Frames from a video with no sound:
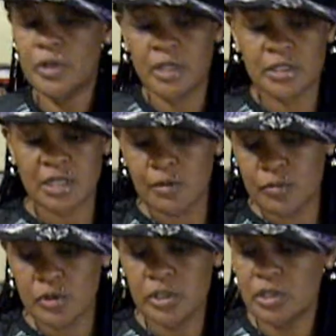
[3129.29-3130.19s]
because I
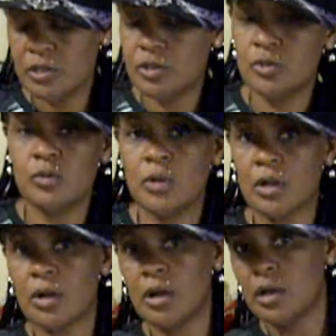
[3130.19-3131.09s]
really do
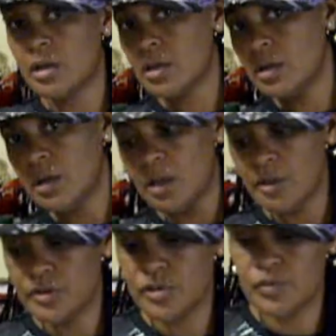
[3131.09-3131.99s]
work hard
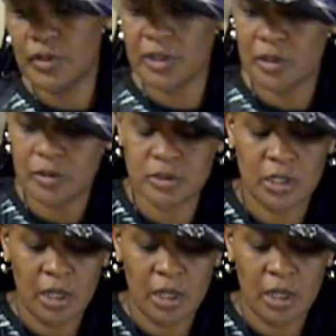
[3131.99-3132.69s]
on these videos.